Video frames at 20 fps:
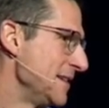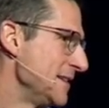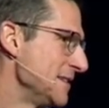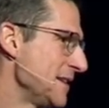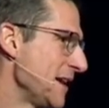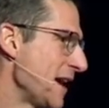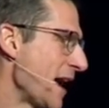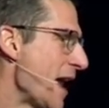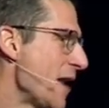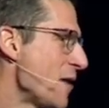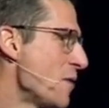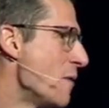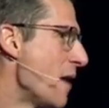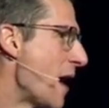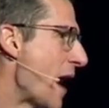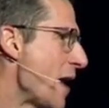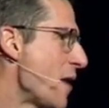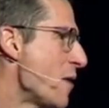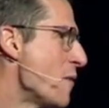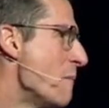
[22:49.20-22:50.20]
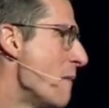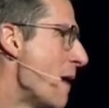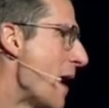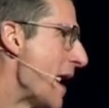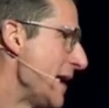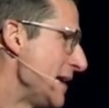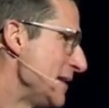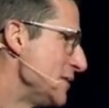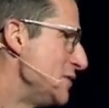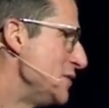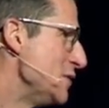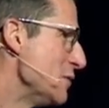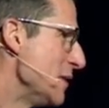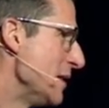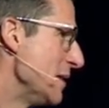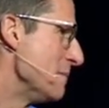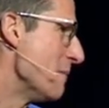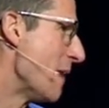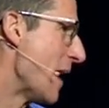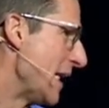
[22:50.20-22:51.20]
It's like I don't I don't mind
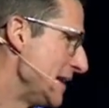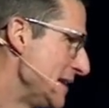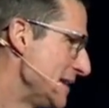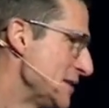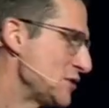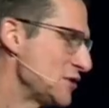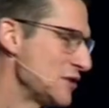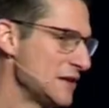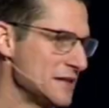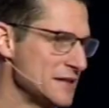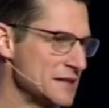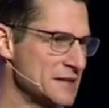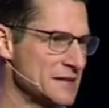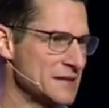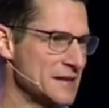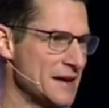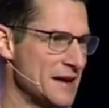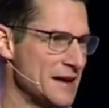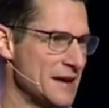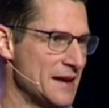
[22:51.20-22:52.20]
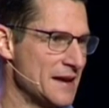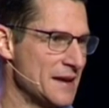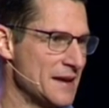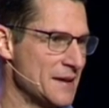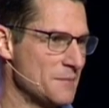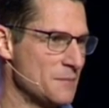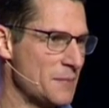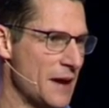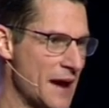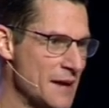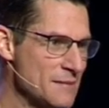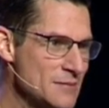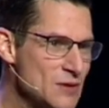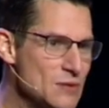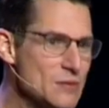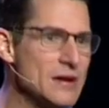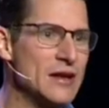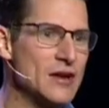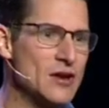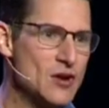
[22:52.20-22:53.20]
doing my dishes, but I'm
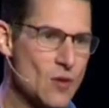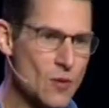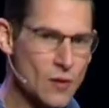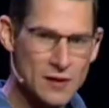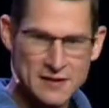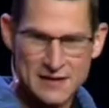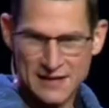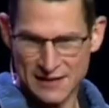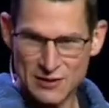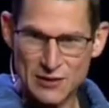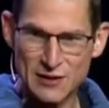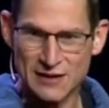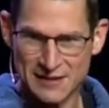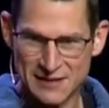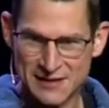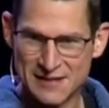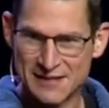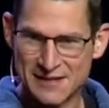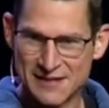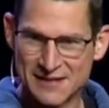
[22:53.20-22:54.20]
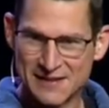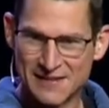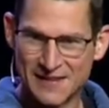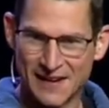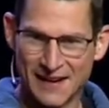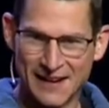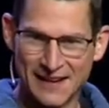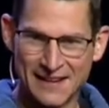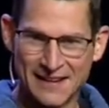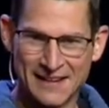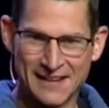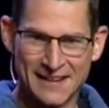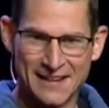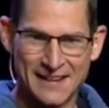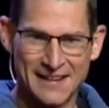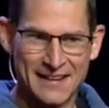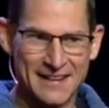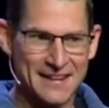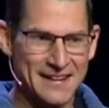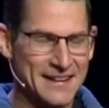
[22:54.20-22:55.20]
doing your dishes, right?
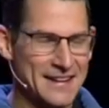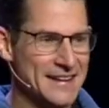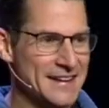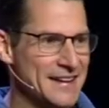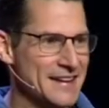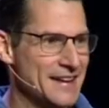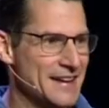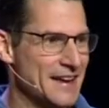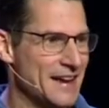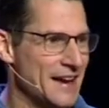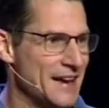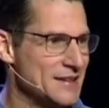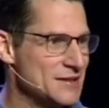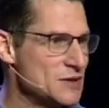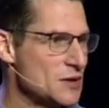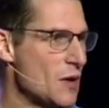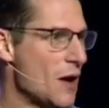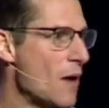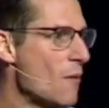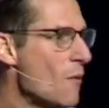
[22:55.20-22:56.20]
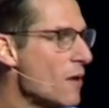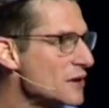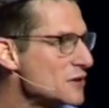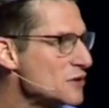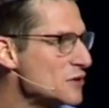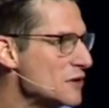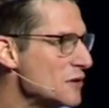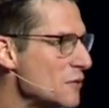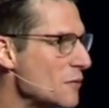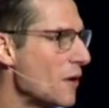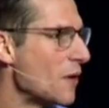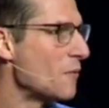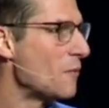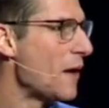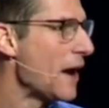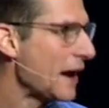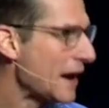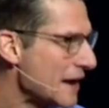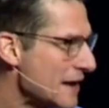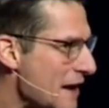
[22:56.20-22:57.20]
And so I want you to
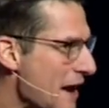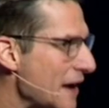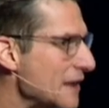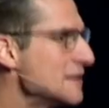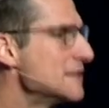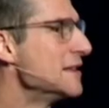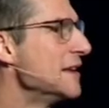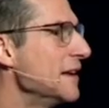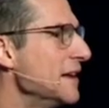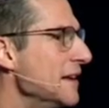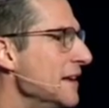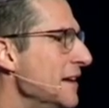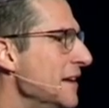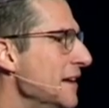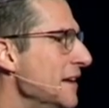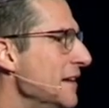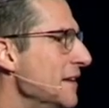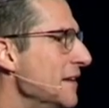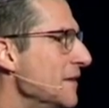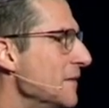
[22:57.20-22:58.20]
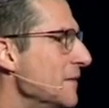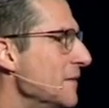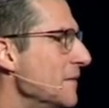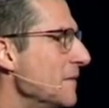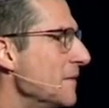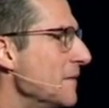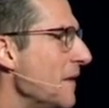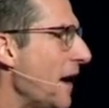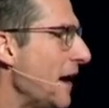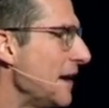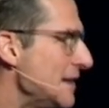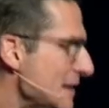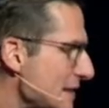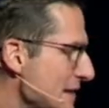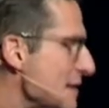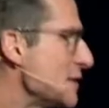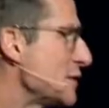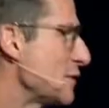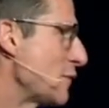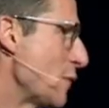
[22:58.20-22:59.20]
recognize that I did
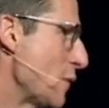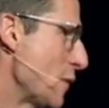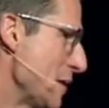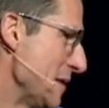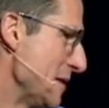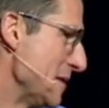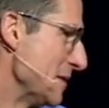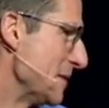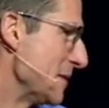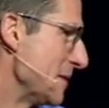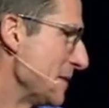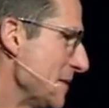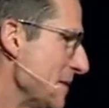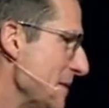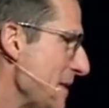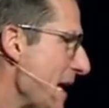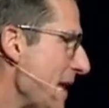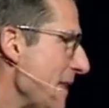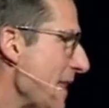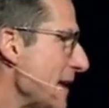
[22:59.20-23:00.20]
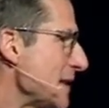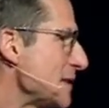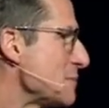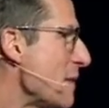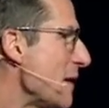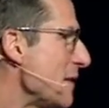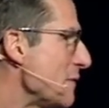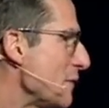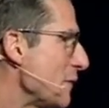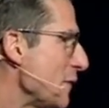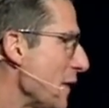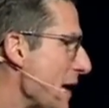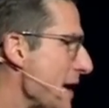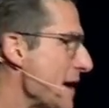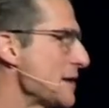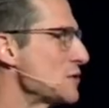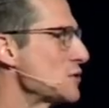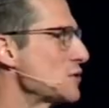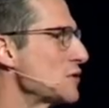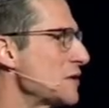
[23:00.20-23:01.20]
this for you. And that, that's my
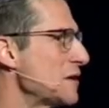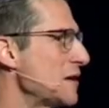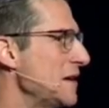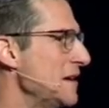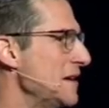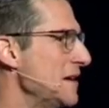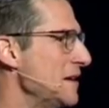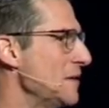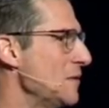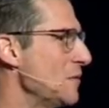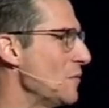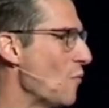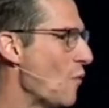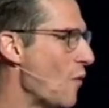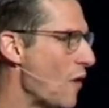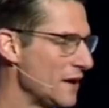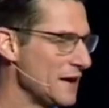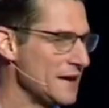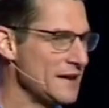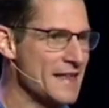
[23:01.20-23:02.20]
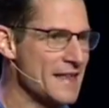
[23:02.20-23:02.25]
flesh wanting